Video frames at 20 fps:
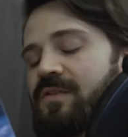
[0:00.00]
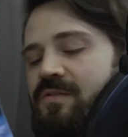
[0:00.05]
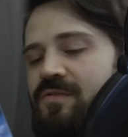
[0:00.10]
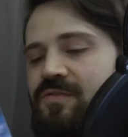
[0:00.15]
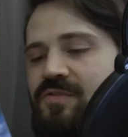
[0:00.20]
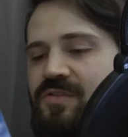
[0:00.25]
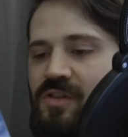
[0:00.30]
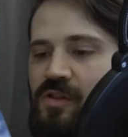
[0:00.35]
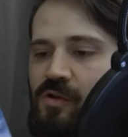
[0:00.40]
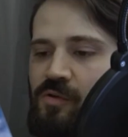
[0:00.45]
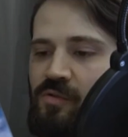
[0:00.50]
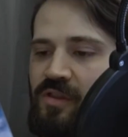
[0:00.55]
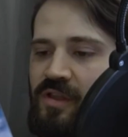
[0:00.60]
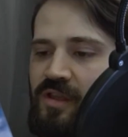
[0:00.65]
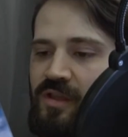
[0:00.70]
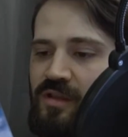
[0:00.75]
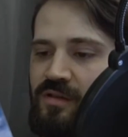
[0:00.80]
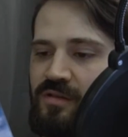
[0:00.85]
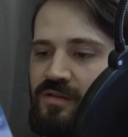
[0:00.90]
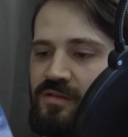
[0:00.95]

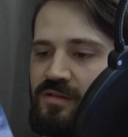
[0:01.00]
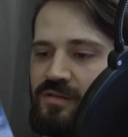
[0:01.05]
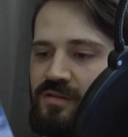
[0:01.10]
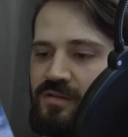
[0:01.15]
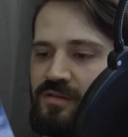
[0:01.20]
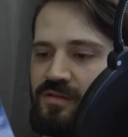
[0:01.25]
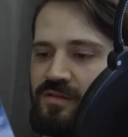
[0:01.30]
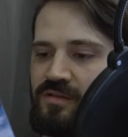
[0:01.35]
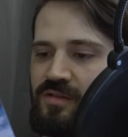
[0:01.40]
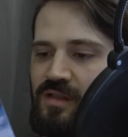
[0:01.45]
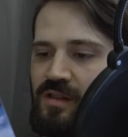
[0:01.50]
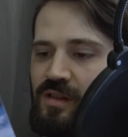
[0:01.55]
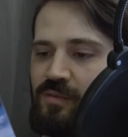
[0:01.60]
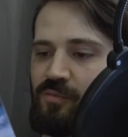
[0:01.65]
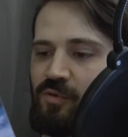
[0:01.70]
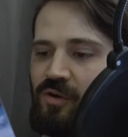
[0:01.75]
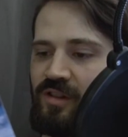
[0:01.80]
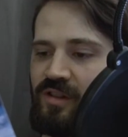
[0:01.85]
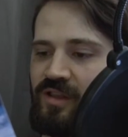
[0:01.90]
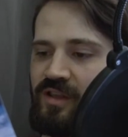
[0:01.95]
Slowly,
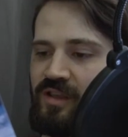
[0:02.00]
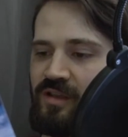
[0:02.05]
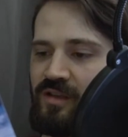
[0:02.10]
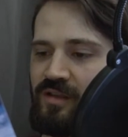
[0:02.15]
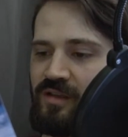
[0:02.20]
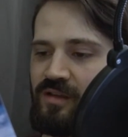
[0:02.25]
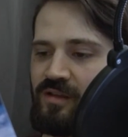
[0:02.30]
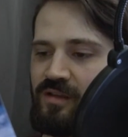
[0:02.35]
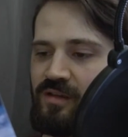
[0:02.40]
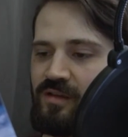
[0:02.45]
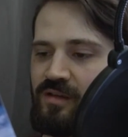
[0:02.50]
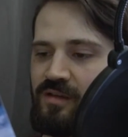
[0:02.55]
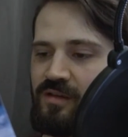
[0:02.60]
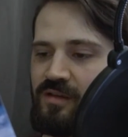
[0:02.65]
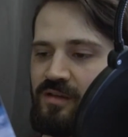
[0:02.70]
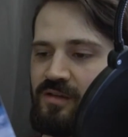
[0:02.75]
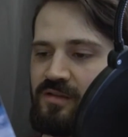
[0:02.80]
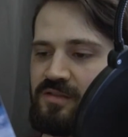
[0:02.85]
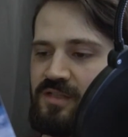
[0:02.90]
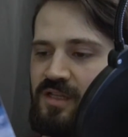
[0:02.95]
deliberately,
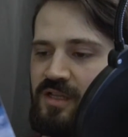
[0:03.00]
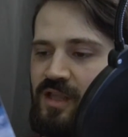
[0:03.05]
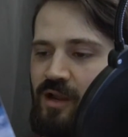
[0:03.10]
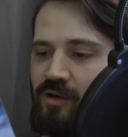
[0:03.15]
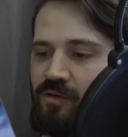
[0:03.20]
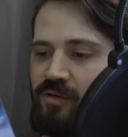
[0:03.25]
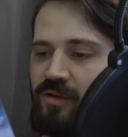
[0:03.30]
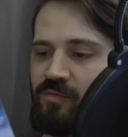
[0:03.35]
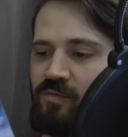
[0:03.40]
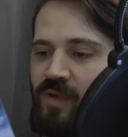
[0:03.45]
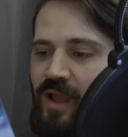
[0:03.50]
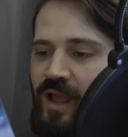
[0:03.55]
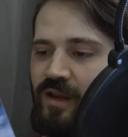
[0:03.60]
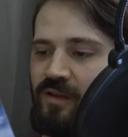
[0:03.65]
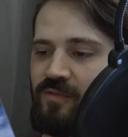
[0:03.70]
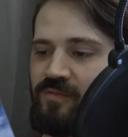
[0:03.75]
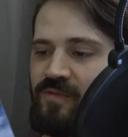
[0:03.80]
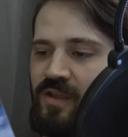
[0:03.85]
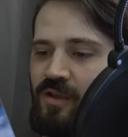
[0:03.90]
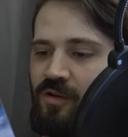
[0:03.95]
de Guerin ran
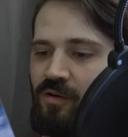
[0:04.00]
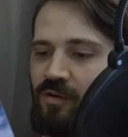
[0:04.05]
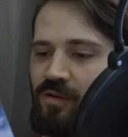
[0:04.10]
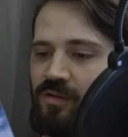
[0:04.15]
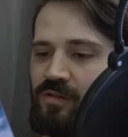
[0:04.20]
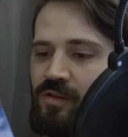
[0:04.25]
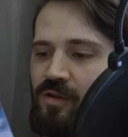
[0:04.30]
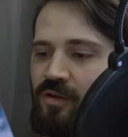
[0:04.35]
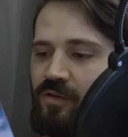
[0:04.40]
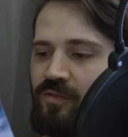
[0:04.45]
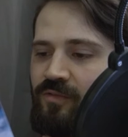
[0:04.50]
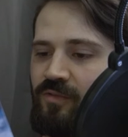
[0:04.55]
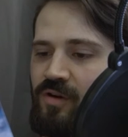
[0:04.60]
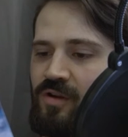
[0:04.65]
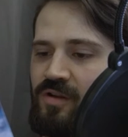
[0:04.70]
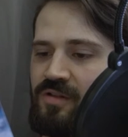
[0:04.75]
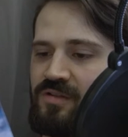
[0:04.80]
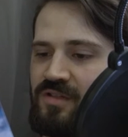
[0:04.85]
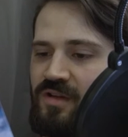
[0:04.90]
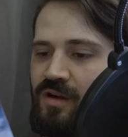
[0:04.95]
a finger along
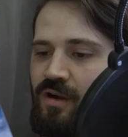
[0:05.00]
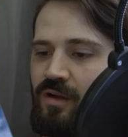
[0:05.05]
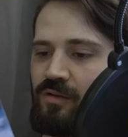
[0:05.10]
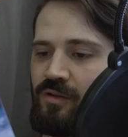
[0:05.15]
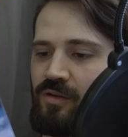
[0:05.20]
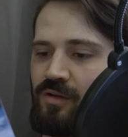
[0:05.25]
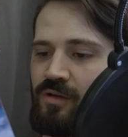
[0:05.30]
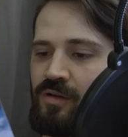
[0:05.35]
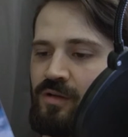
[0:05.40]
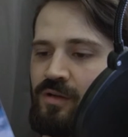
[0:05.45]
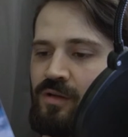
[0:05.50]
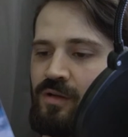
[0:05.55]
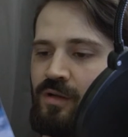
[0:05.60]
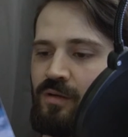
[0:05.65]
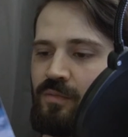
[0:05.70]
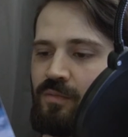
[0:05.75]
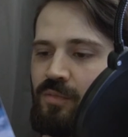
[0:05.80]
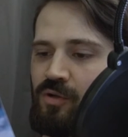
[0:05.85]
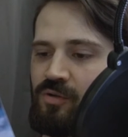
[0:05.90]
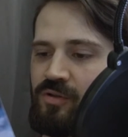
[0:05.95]
Ferron's collar,
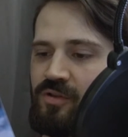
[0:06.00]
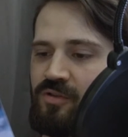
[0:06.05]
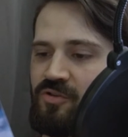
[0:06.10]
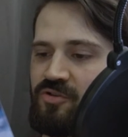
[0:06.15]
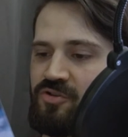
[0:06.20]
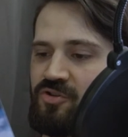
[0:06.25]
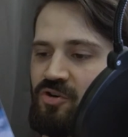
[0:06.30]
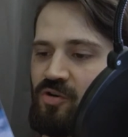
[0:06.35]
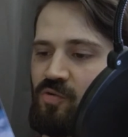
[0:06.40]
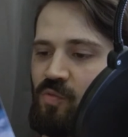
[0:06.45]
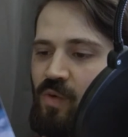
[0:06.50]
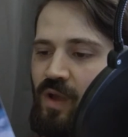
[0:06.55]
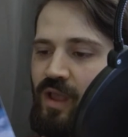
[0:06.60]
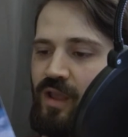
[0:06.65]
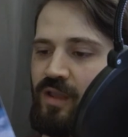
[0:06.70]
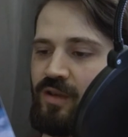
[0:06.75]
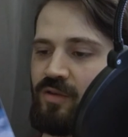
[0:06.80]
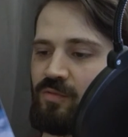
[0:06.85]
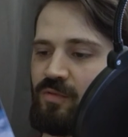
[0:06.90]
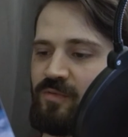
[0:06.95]
pulling the shirt
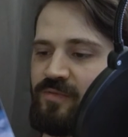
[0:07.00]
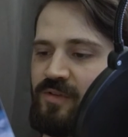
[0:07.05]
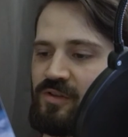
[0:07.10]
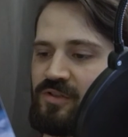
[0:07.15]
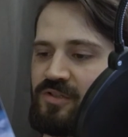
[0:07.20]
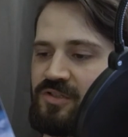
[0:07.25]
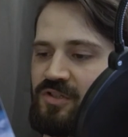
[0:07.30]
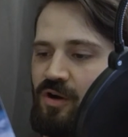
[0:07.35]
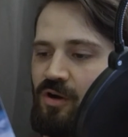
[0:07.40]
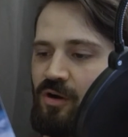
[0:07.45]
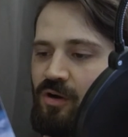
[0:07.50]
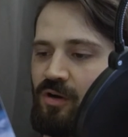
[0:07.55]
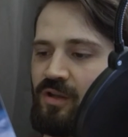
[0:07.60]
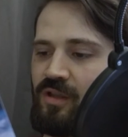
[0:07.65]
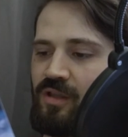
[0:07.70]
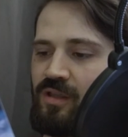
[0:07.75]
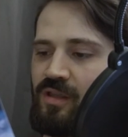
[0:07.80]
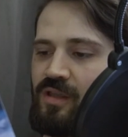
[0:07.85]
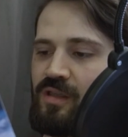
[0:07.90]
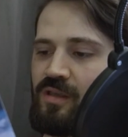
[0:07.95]
away to reveal a
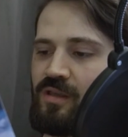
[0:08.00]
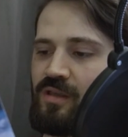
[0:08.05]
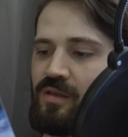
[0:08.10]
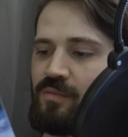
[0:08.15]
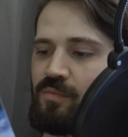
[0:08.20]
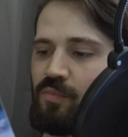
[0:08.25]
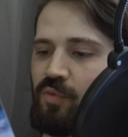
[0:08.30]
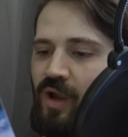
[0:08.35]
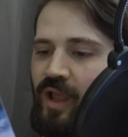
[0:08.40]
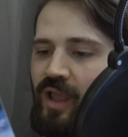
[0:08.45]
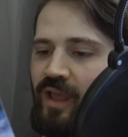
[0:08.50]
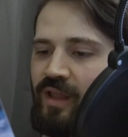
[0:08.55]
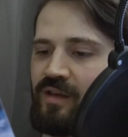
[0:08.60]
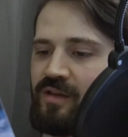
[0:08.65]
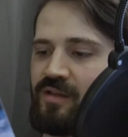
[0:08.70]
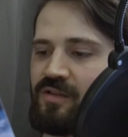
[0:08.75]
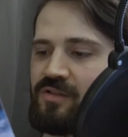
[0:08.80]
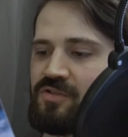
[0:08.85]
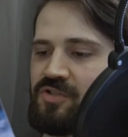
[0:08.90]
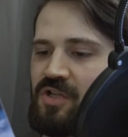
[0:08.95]
dark, inky
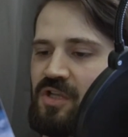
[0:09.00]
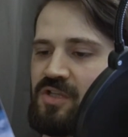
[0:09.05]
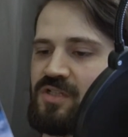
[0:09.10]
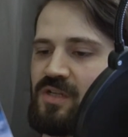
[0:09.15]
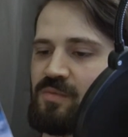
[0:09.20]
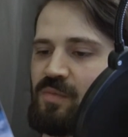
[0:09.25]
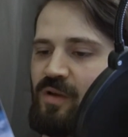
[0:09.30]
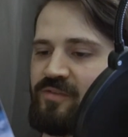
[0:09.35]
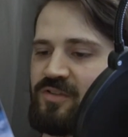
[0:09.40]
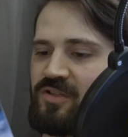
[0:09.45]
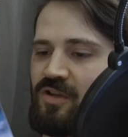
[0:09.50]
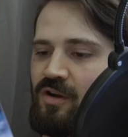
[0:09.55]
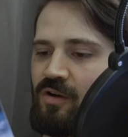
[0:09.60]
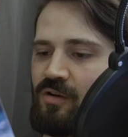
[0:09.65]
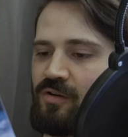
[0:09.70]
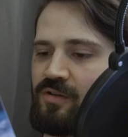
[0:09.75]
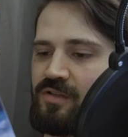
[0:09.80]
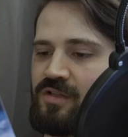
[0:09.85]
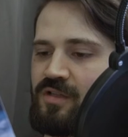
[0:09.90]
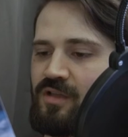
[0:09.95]
brand just above his
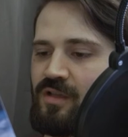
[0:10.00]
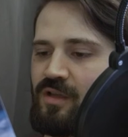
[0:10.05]
heart.